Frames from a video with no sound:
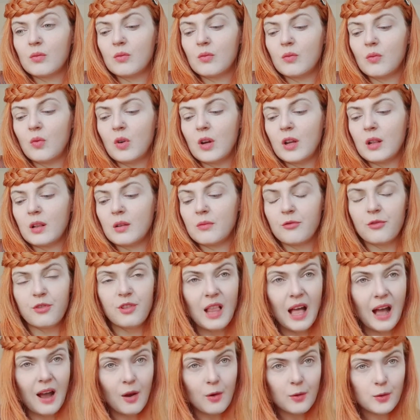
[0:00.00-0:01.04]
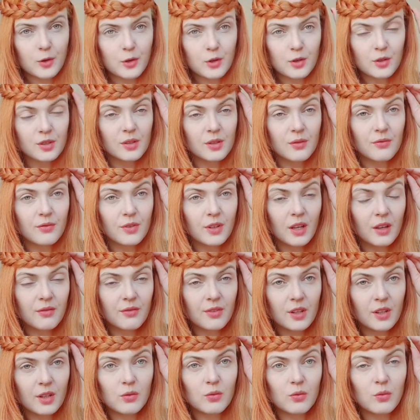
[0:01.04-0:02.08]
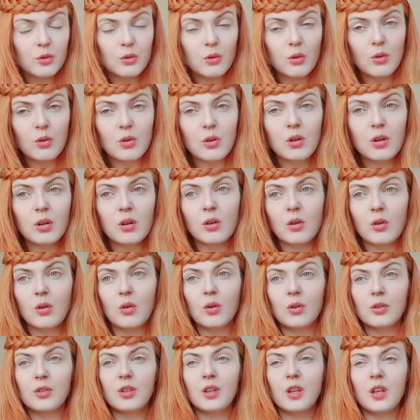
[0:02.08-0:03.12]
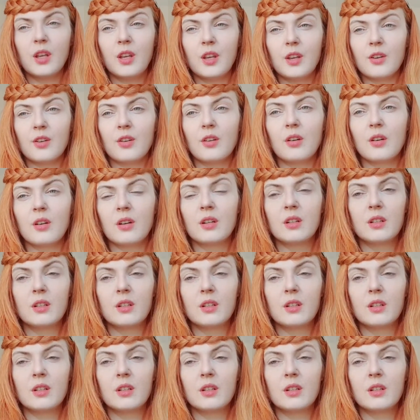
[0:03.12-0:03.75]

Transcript: well, flower or something, I think it would look good here.